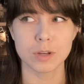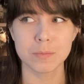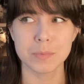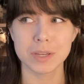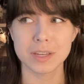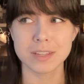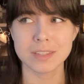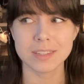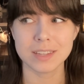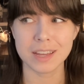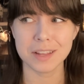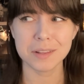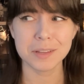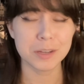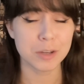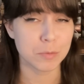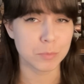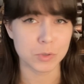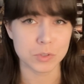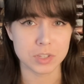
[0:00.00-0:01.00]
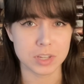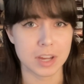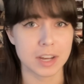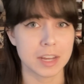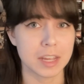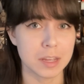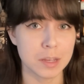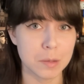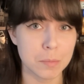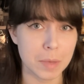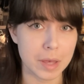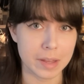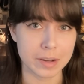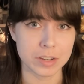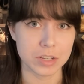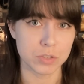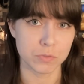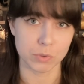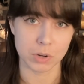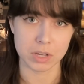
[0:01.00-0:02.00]
because Skelly almost got him and
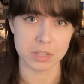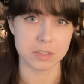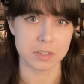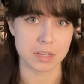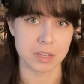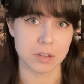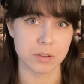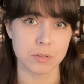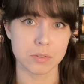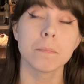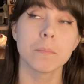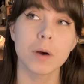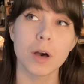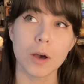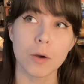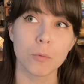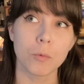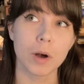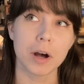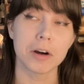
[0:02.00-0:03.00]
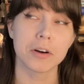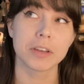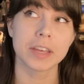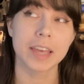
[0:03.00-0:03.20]
his friends killed. But while